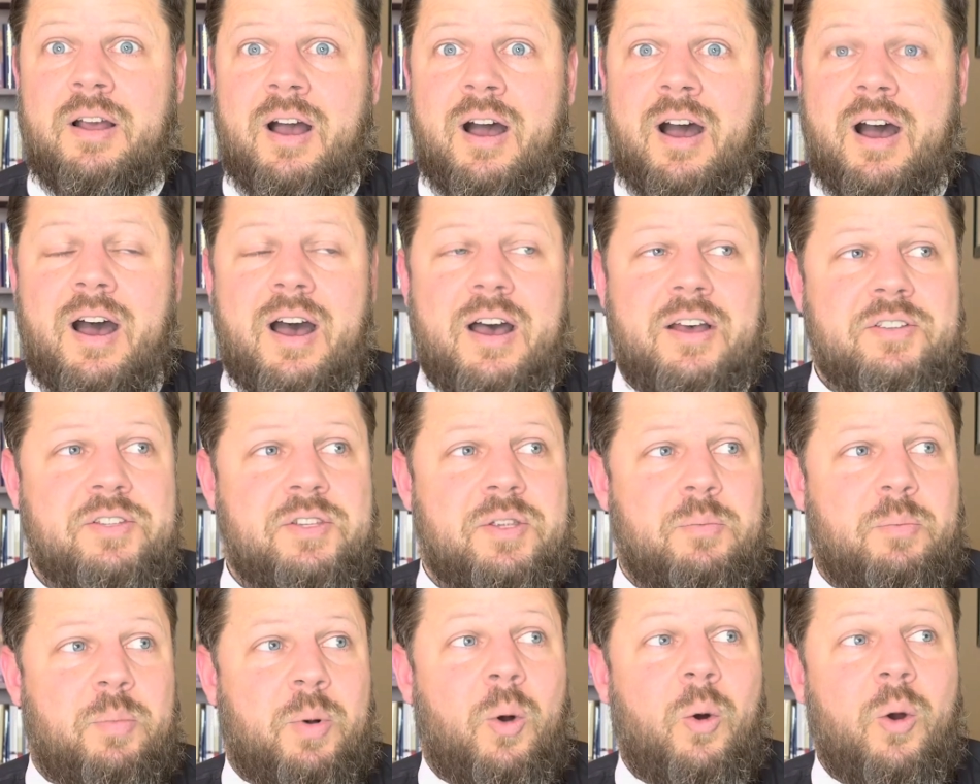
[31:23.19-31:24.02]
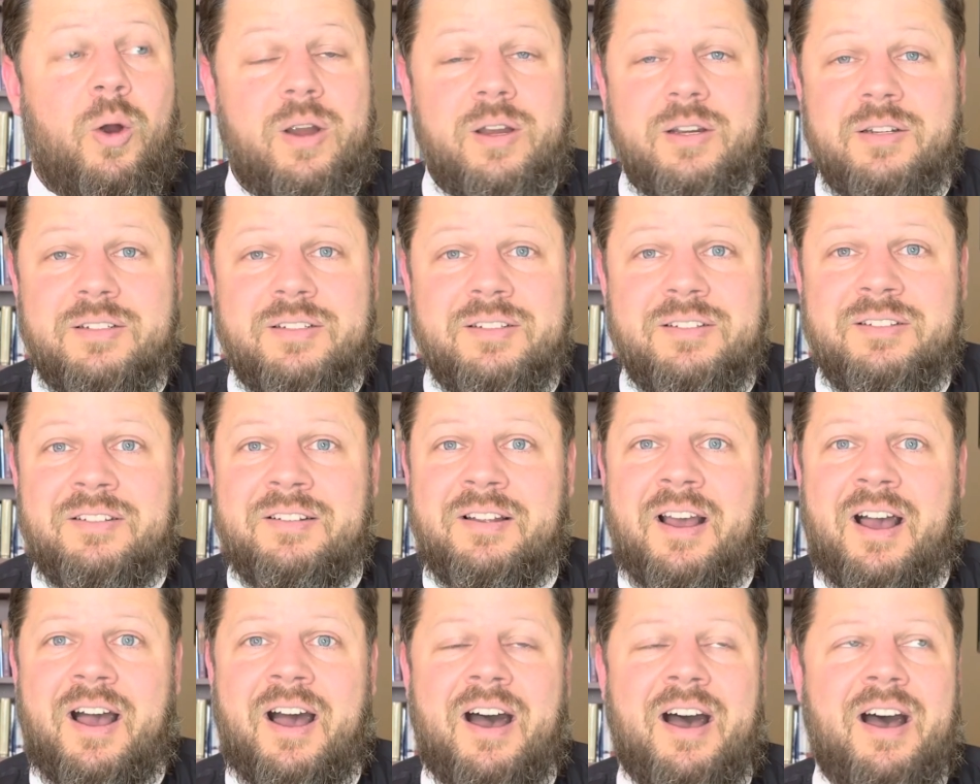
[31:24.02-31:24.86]
uh, support
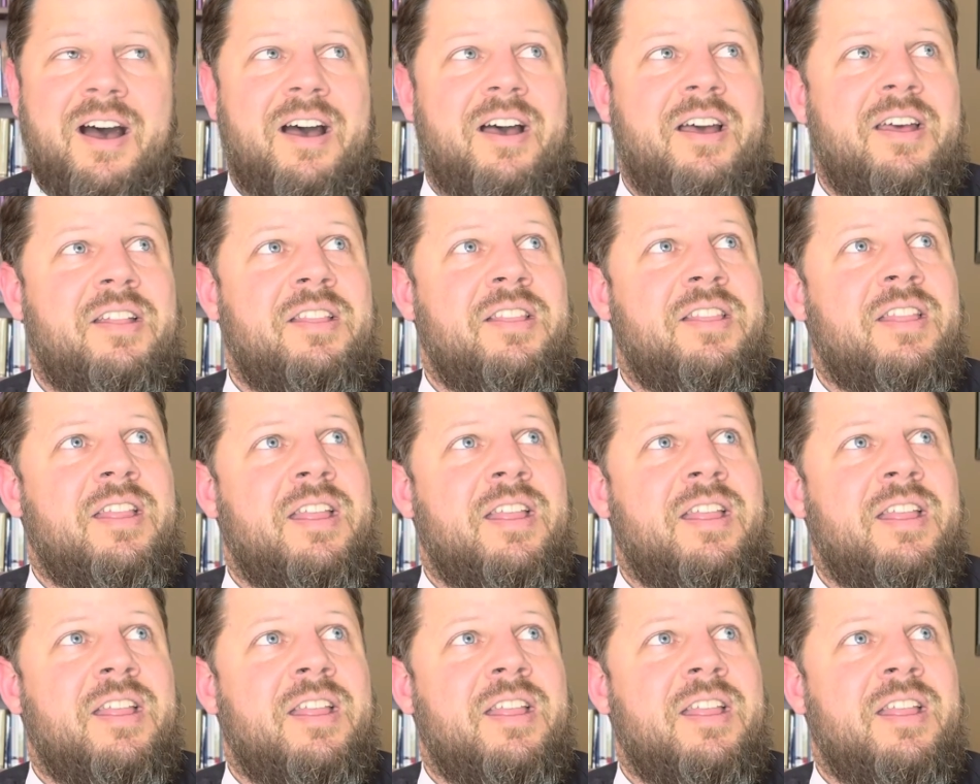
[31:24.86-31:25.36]
uh,